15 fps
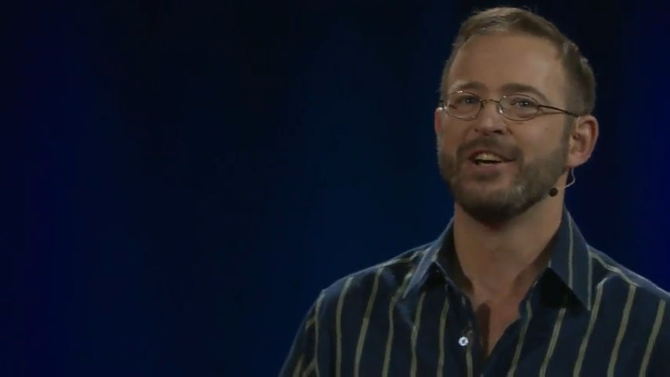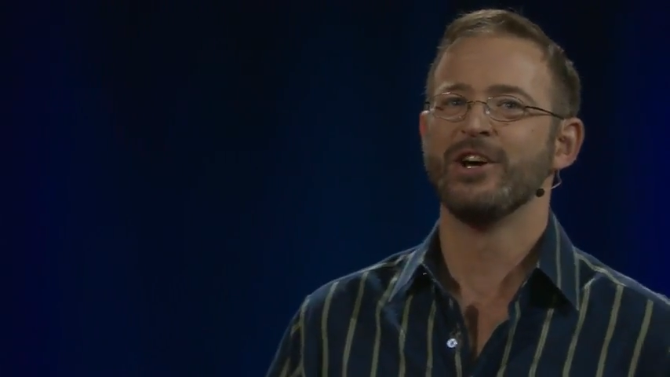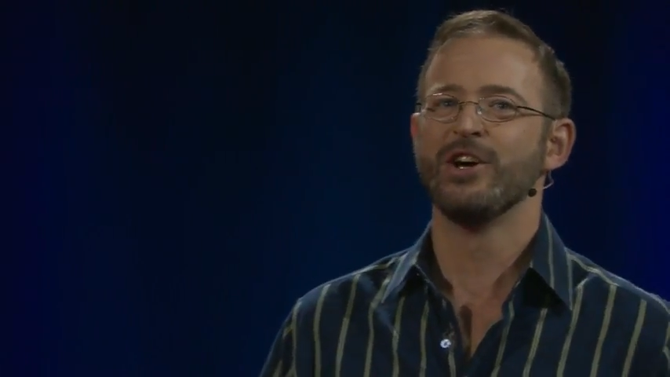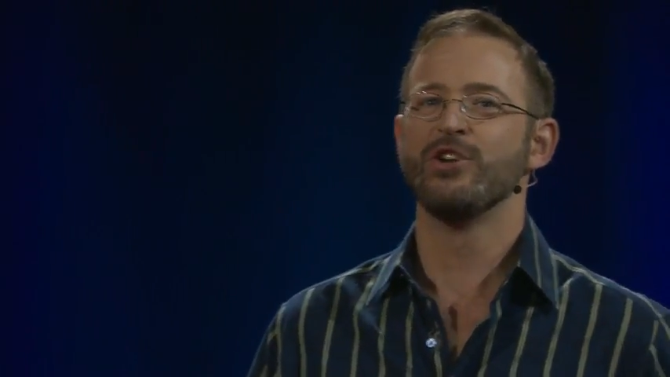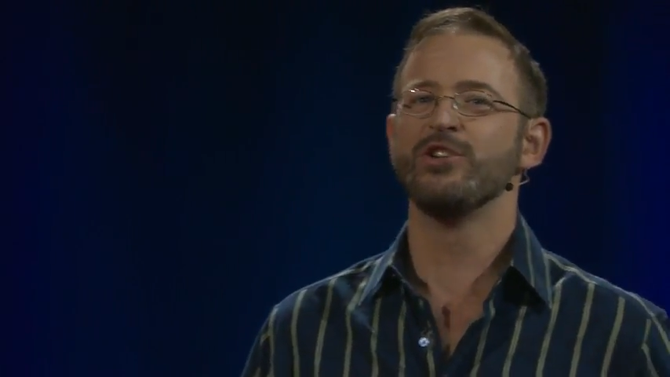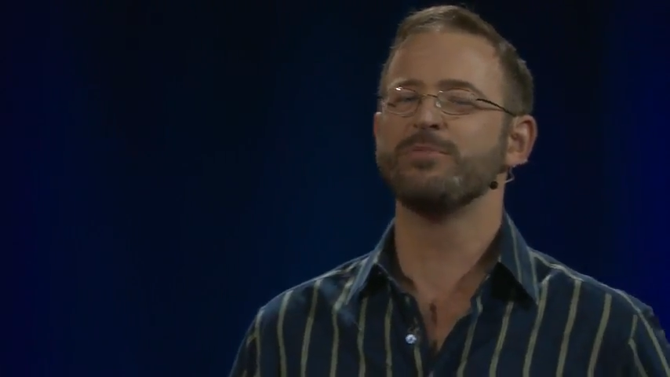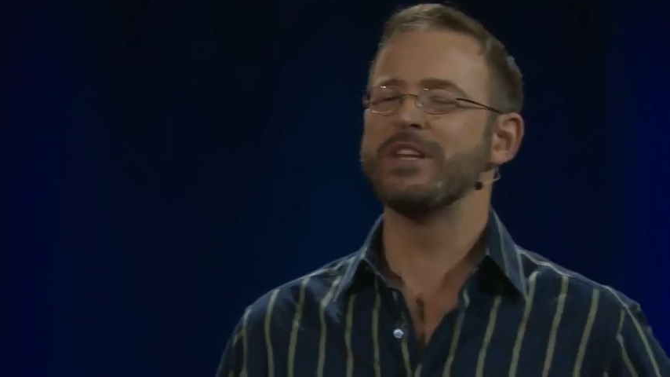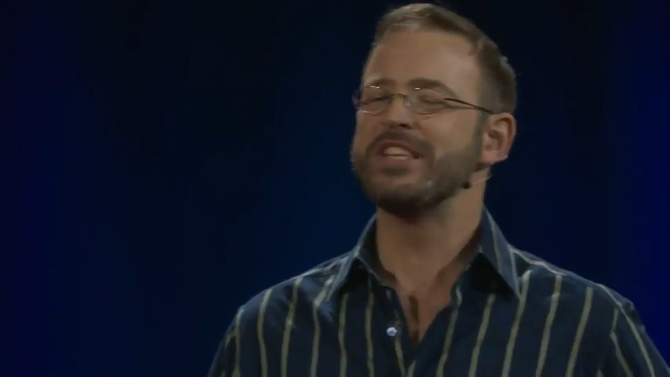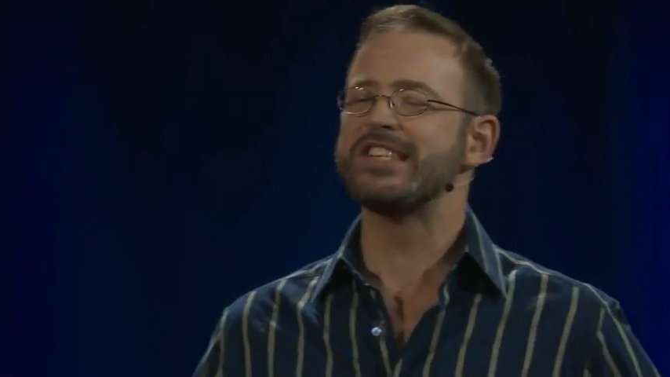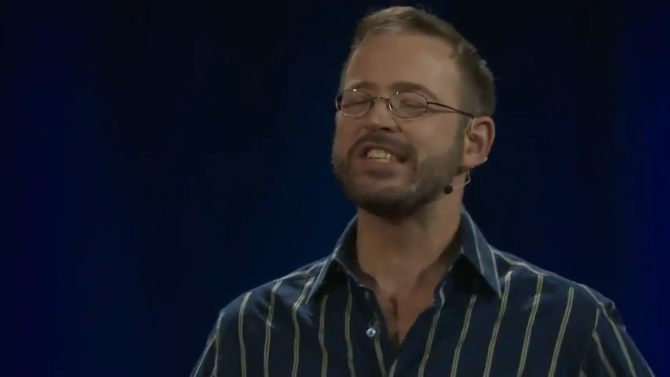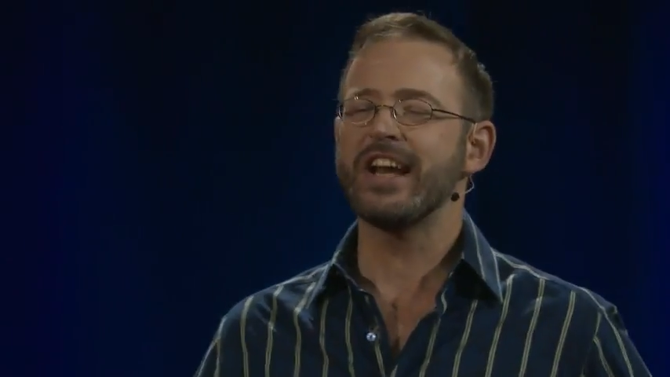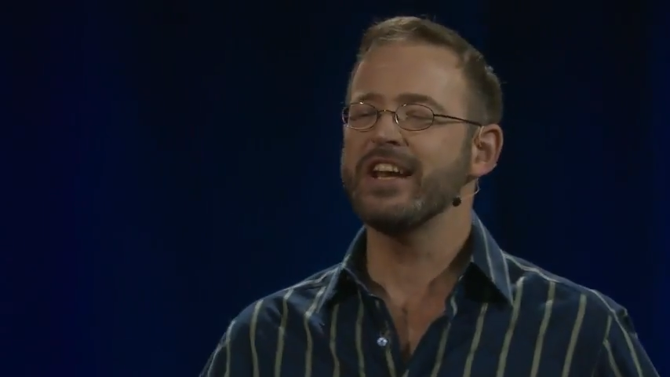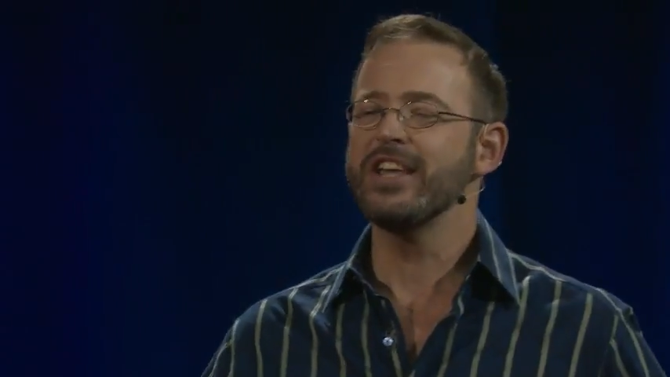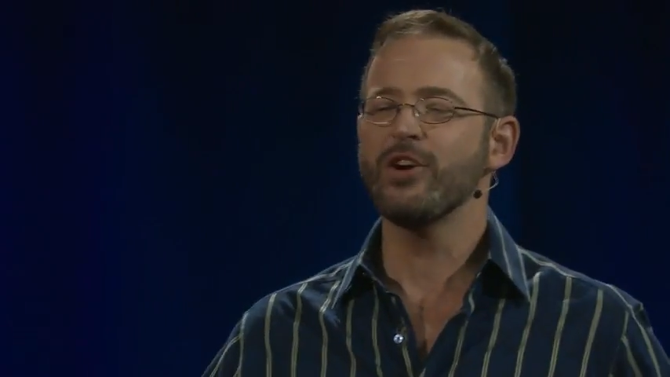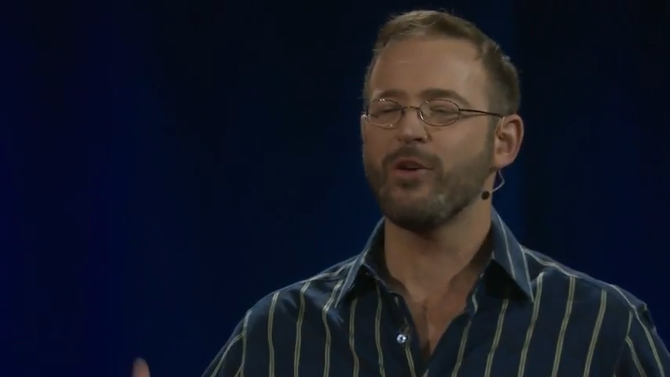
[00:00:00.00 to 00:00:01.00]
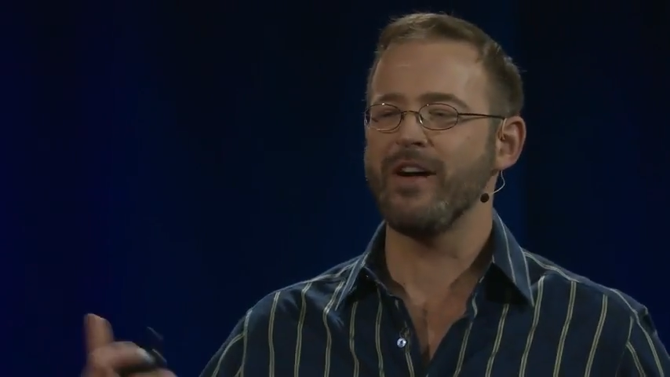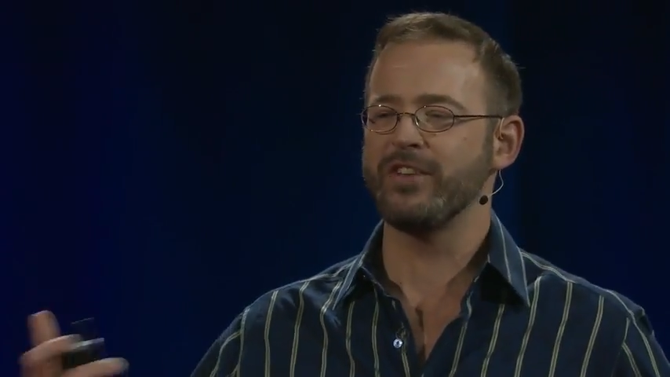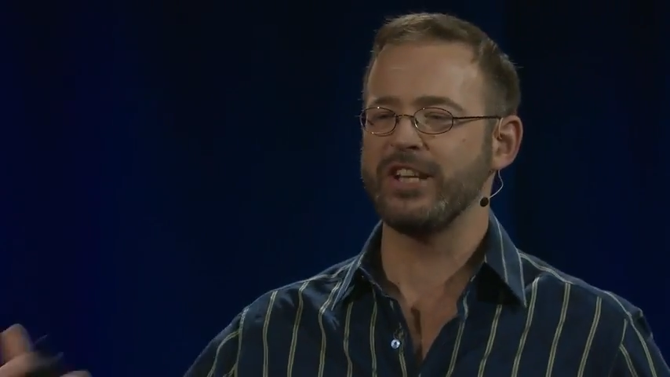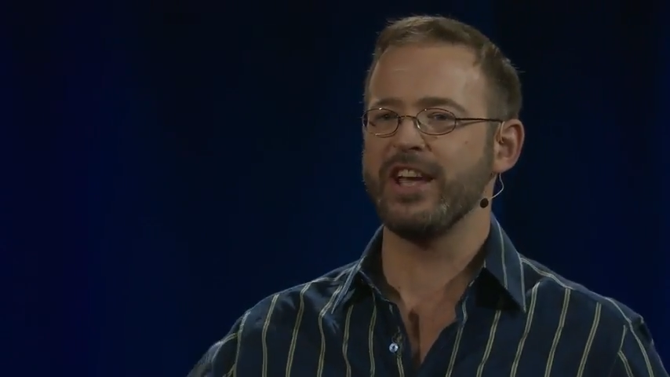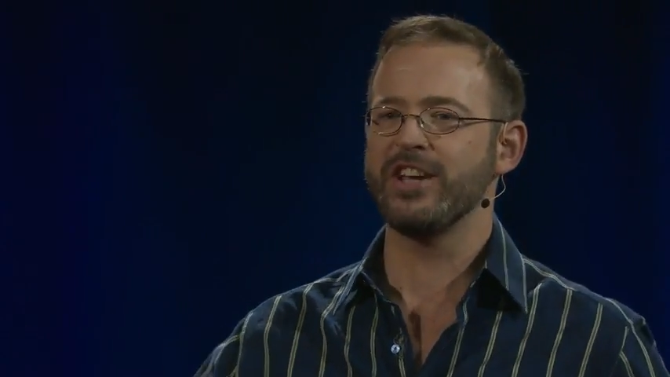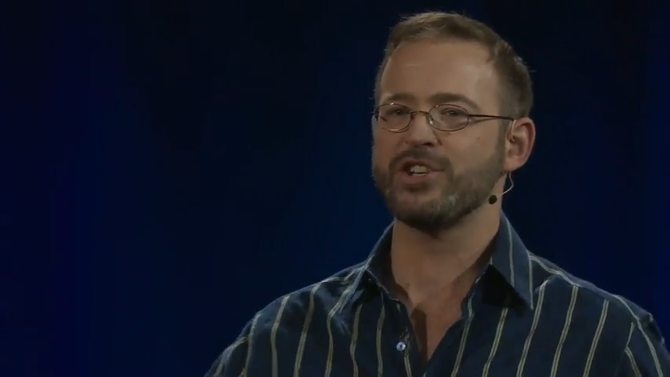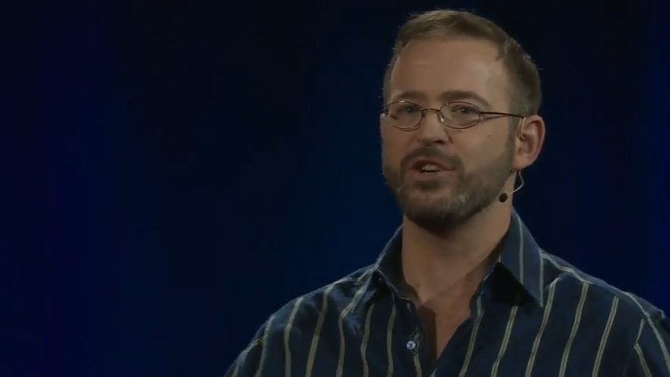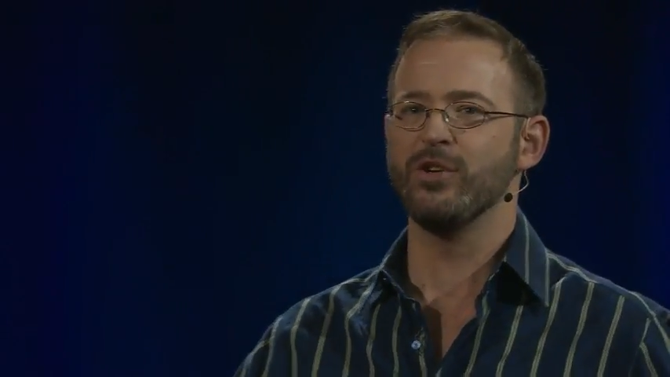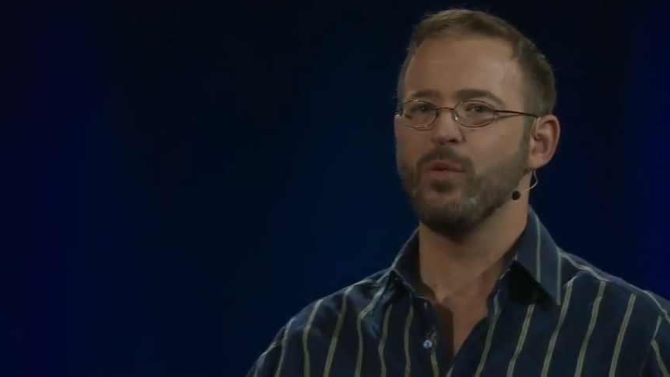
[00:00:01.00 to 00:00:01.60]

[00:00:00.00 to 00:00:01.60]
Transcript: who's been studying gravitational